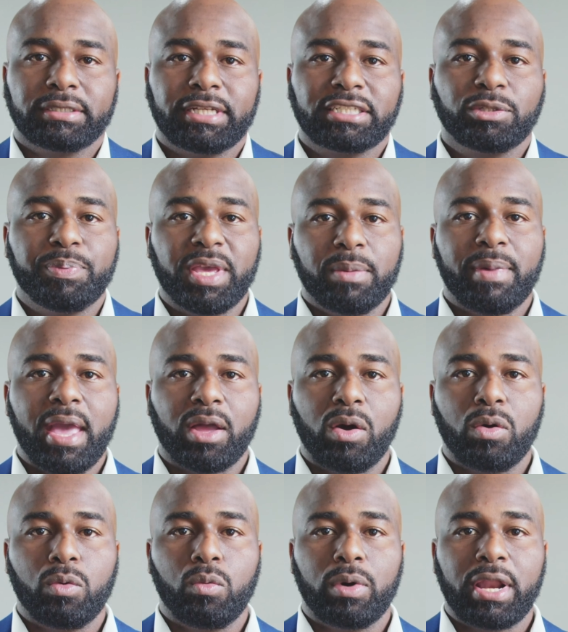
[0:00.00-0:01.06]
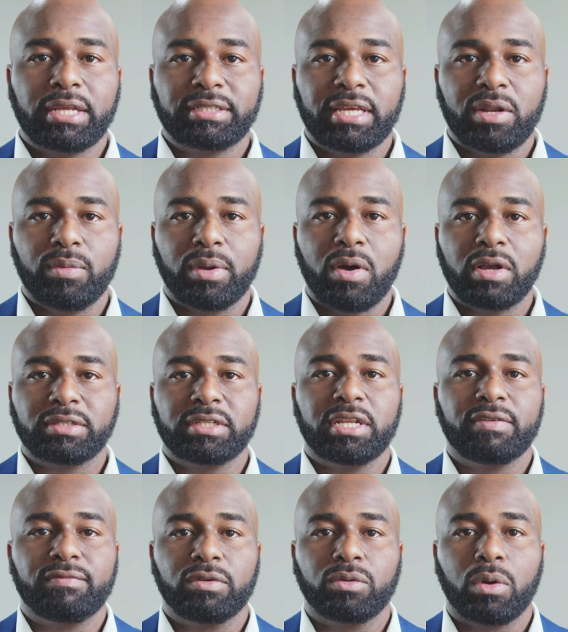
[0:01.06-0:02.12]
Just to piggyback on what I said in regards to
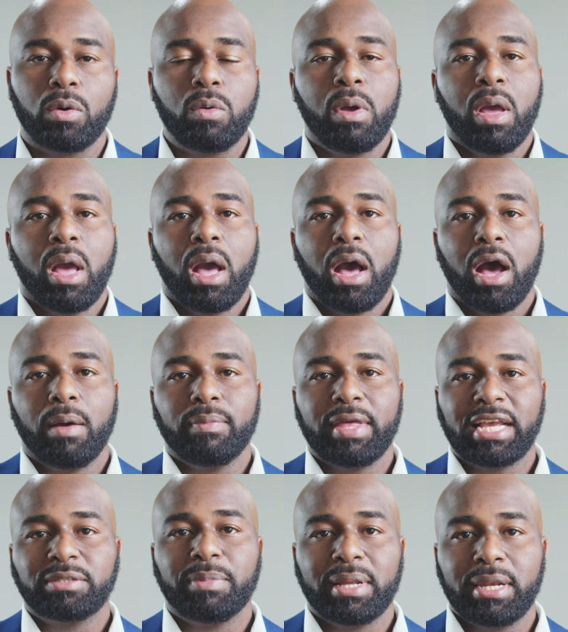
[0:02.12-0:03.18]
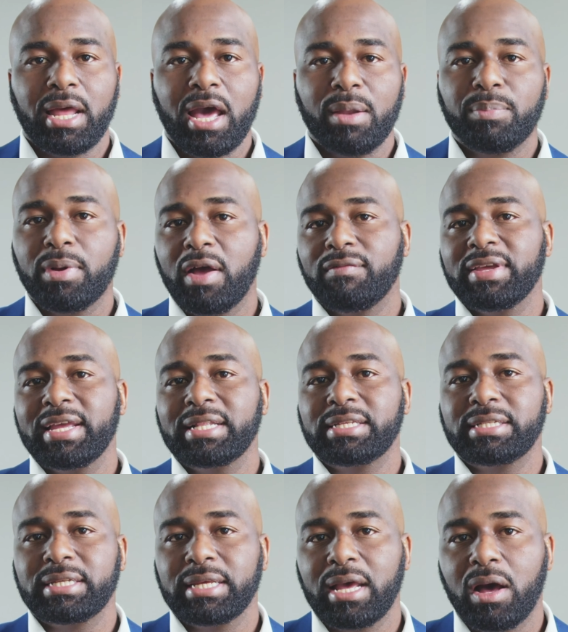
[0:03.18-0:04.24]
Live to Grow, that's my nonprofit
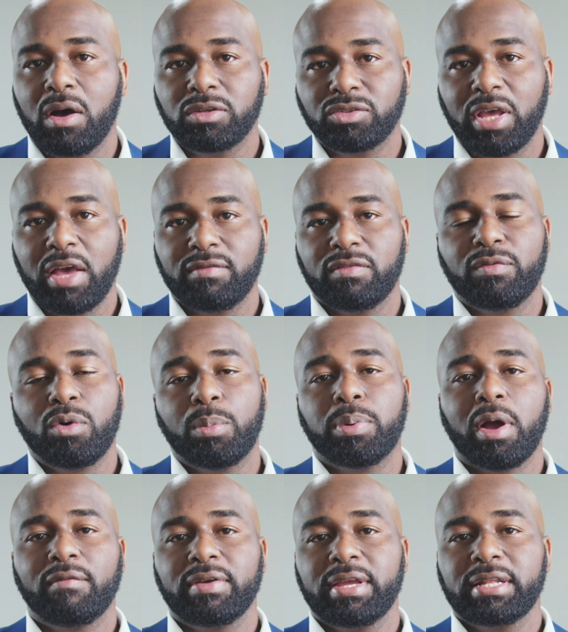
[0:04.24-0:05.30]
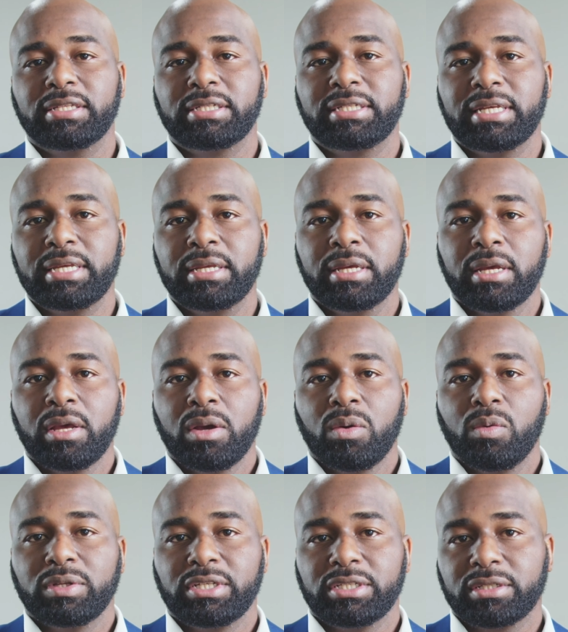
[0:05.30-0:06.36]
entity. I also have a for-profit entity,
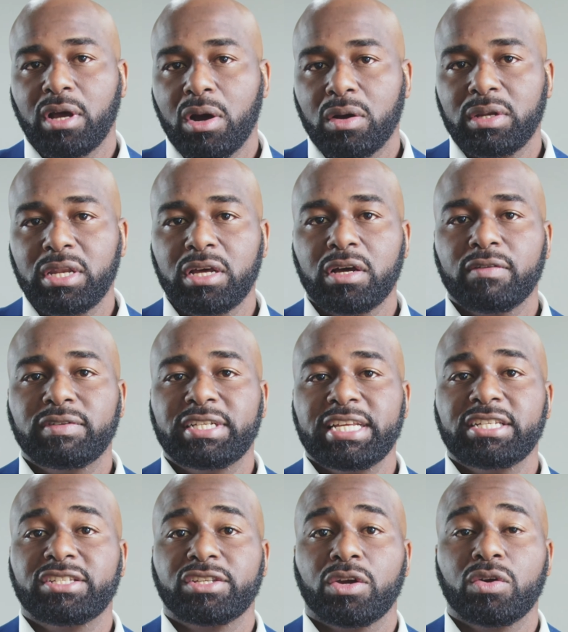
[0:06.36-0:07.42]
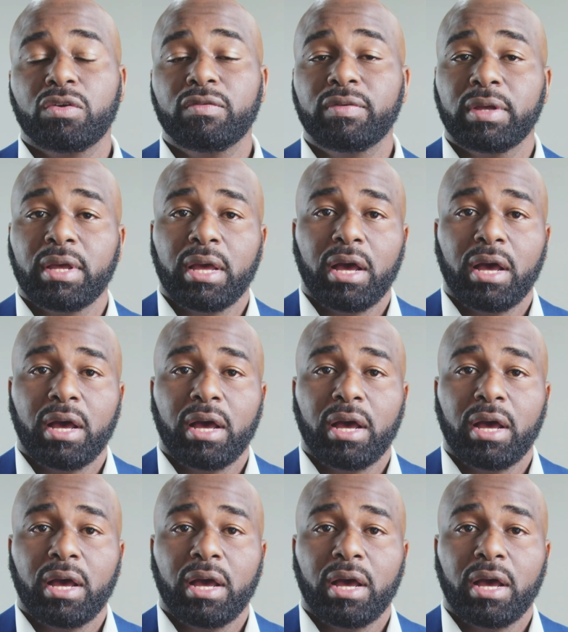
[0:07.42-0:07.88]
which is called Love, Teach, Serve.